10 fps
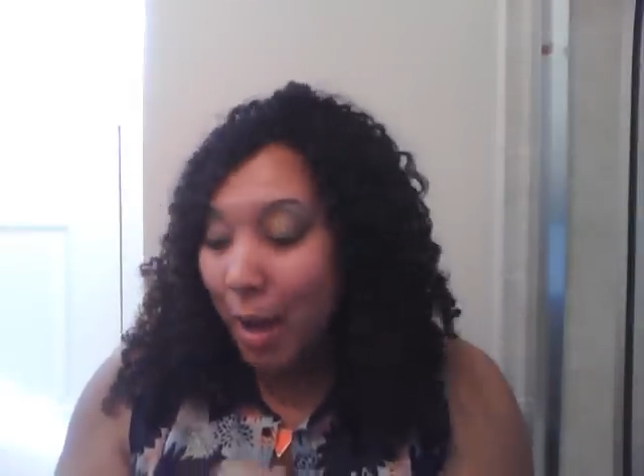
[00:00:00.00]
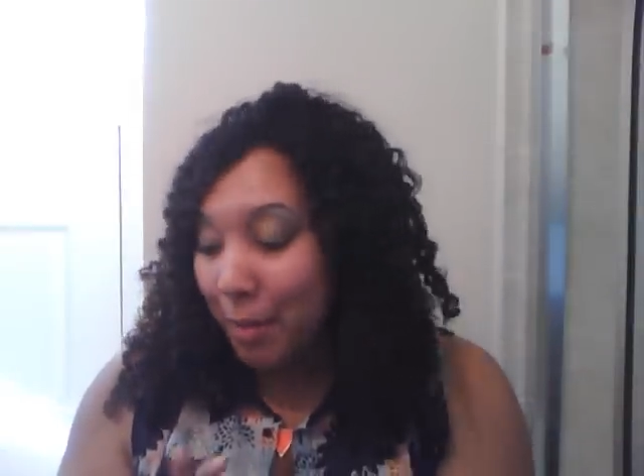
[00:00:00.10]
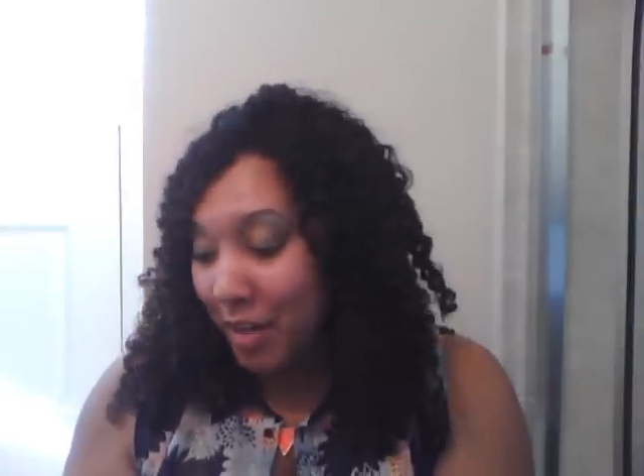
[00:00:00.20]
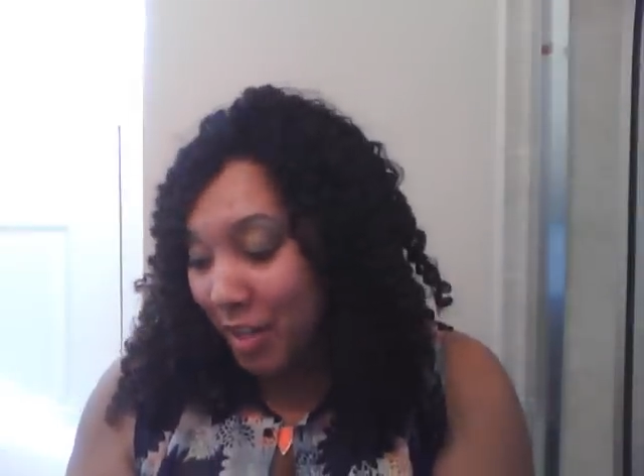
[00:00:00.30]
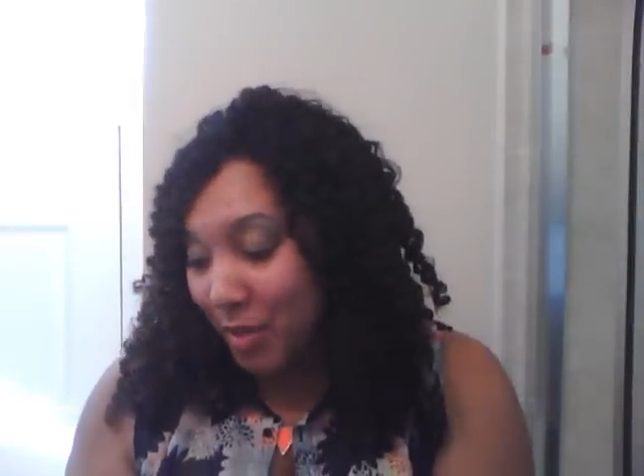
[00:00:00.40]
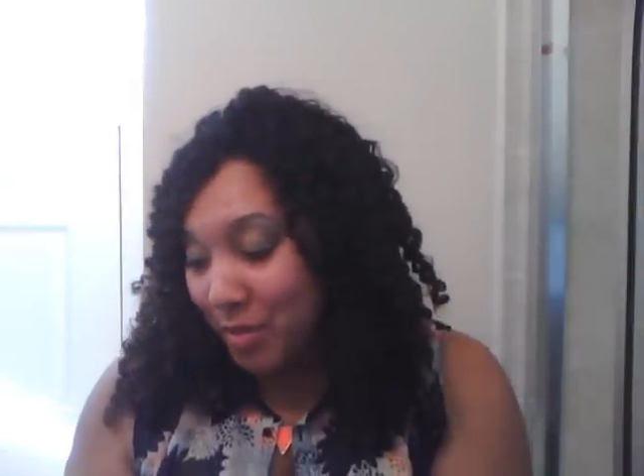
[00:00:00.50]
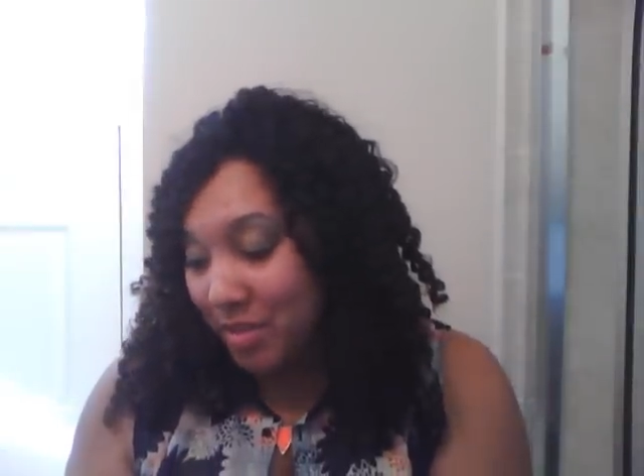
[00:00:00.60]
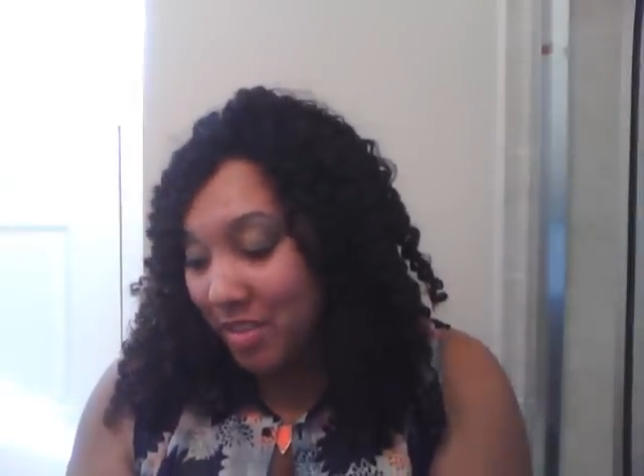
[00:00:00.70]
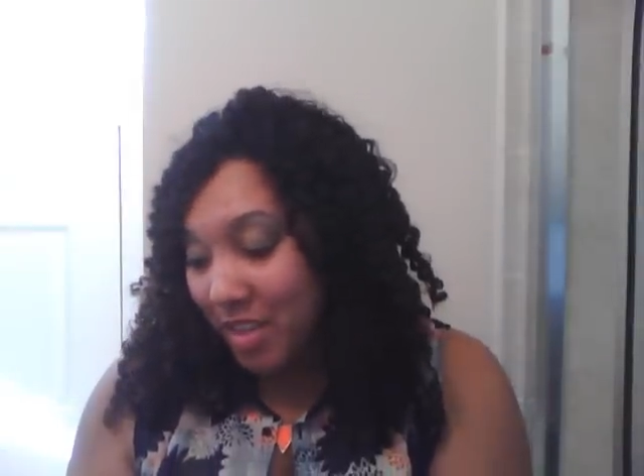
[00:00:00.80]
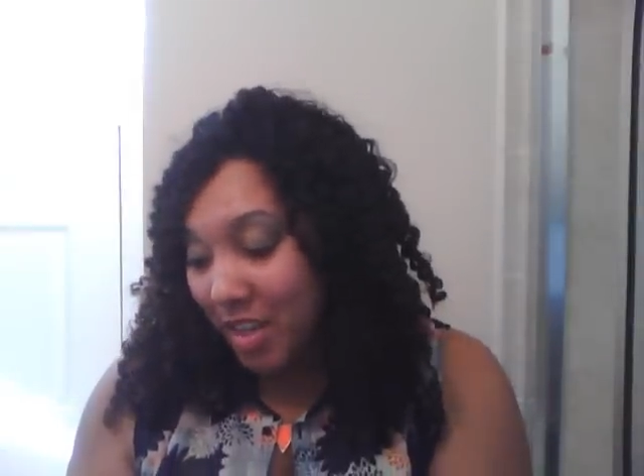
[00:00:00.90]
I'm gonna
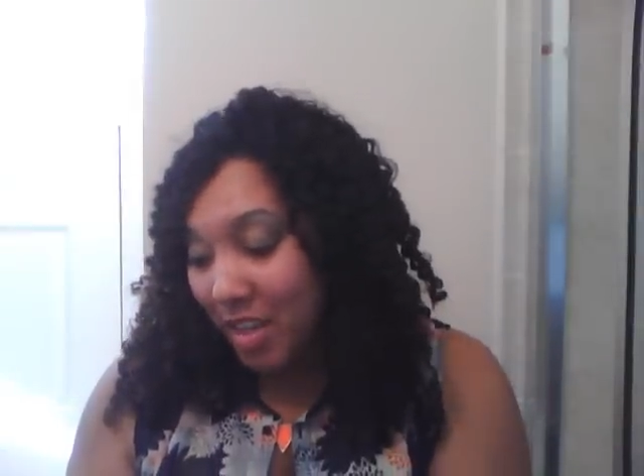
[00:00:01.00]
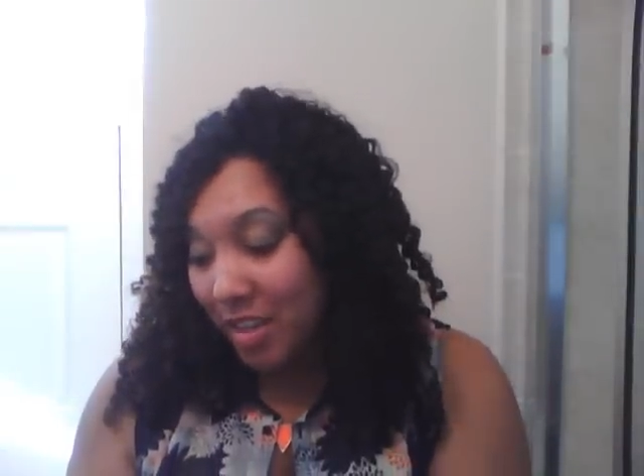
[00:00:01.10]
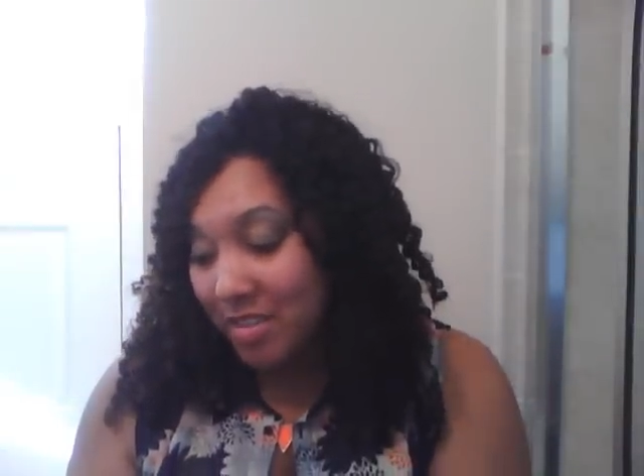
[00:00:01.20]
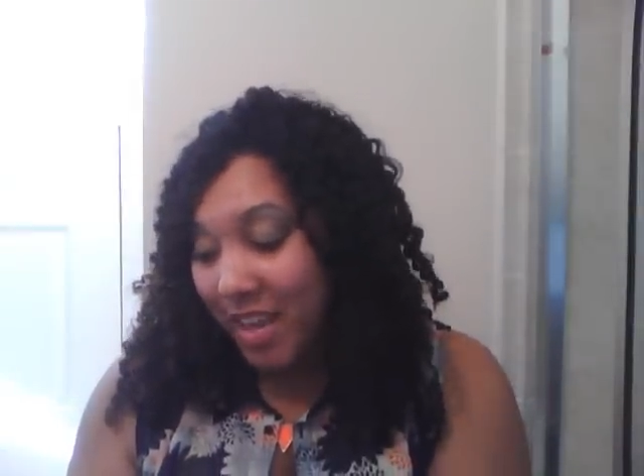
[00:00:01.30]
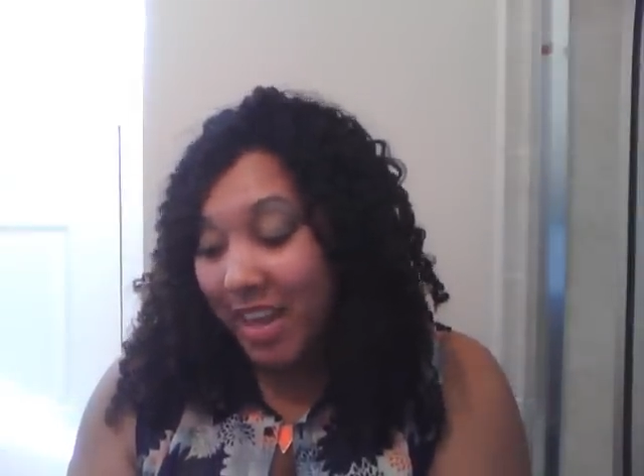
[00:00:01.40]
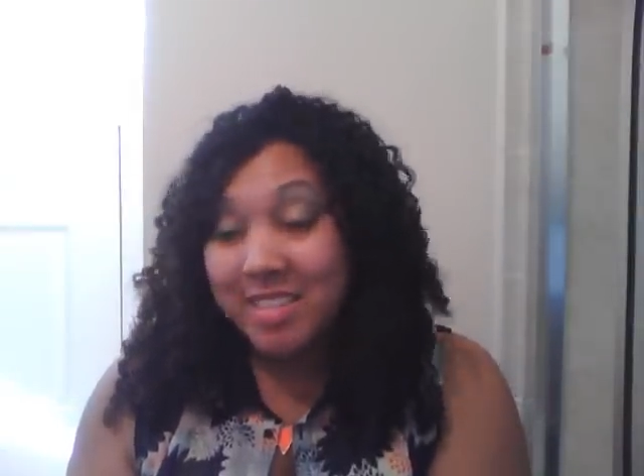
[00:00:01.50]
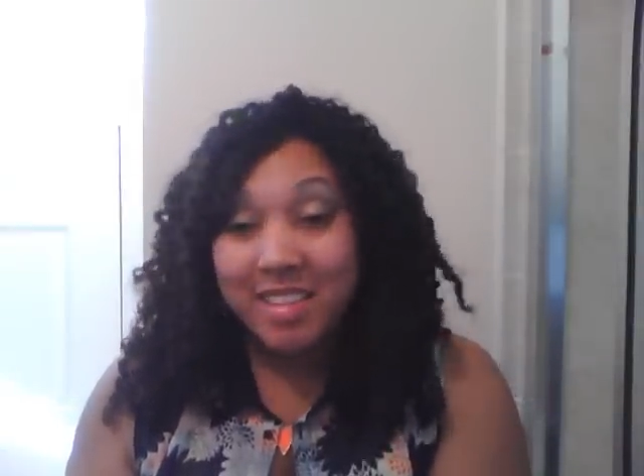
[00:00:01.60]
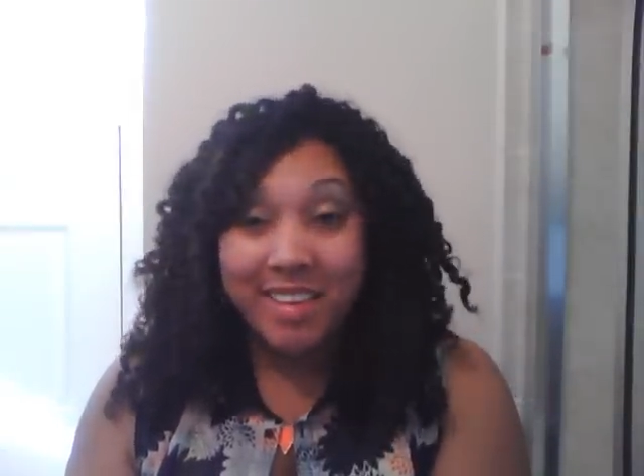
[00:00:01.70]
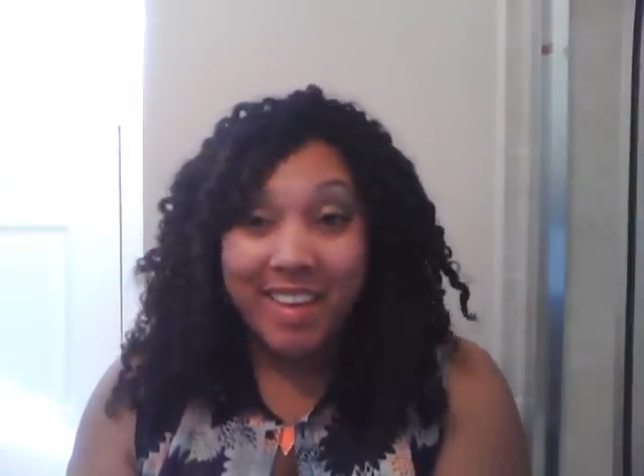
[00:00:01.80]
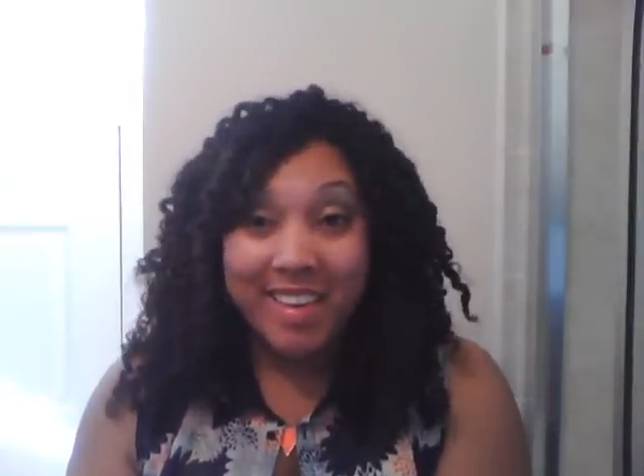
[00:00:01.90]
use the
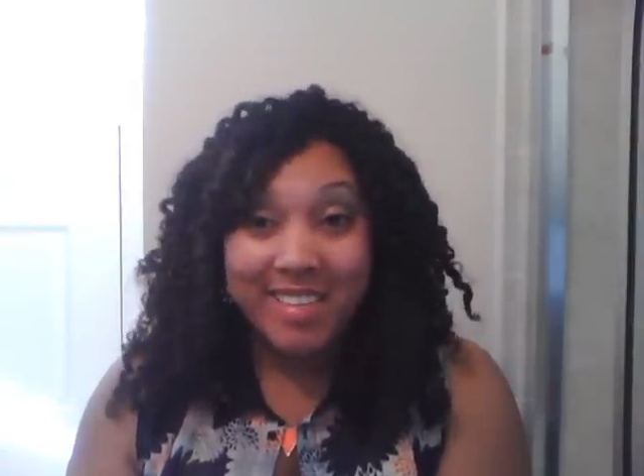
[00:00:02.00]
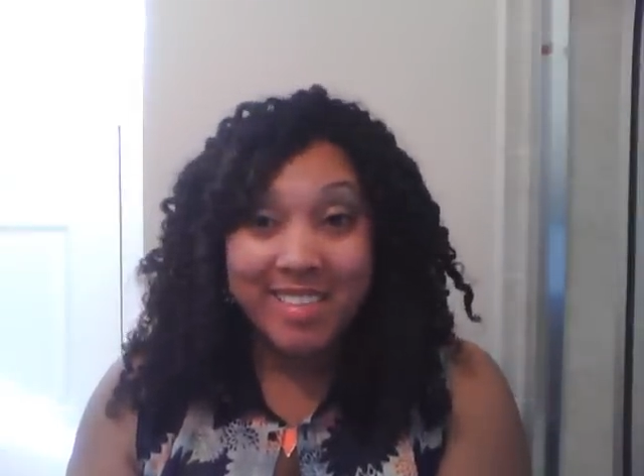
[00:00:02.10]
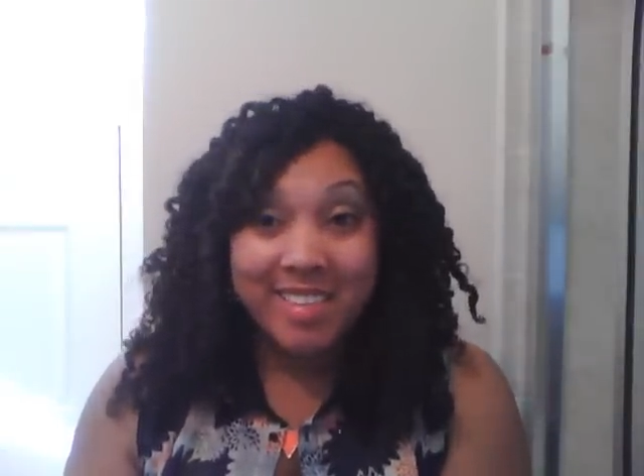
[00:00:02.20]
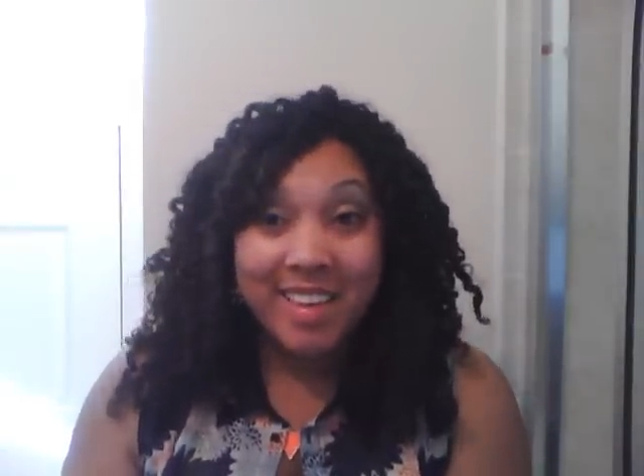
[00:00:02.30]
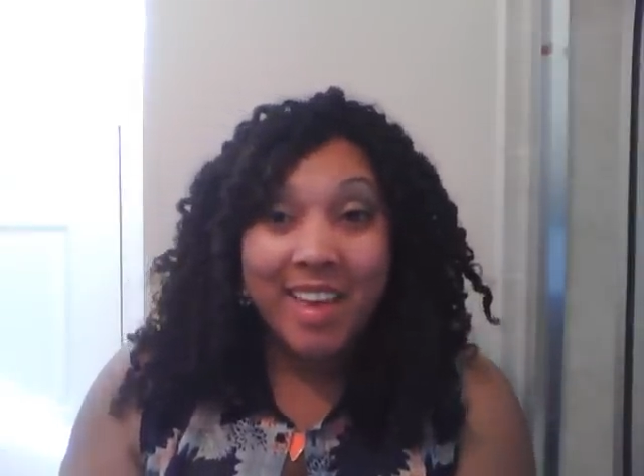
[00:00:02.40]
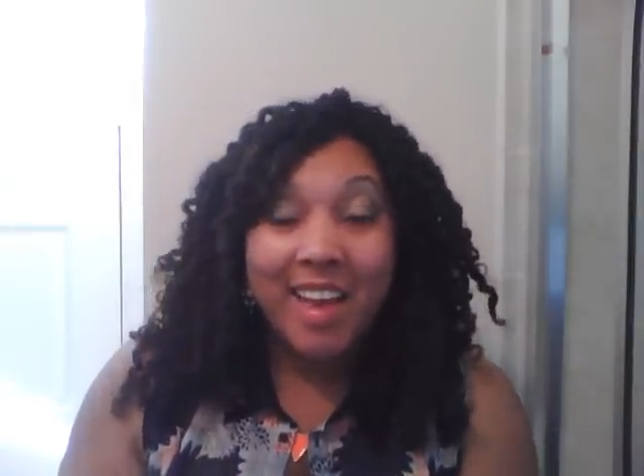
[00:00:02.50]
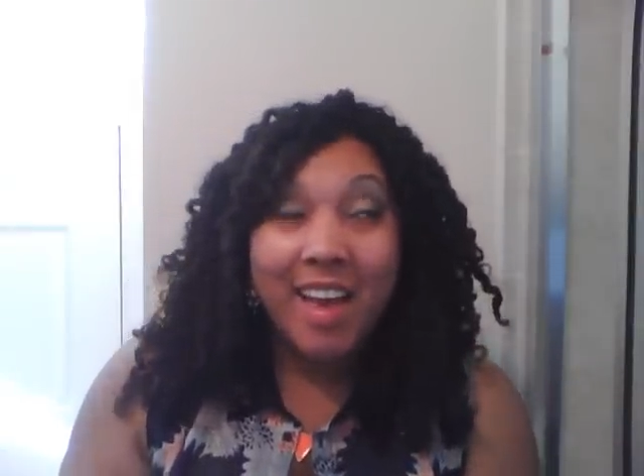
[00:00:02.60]
Tasti Kiss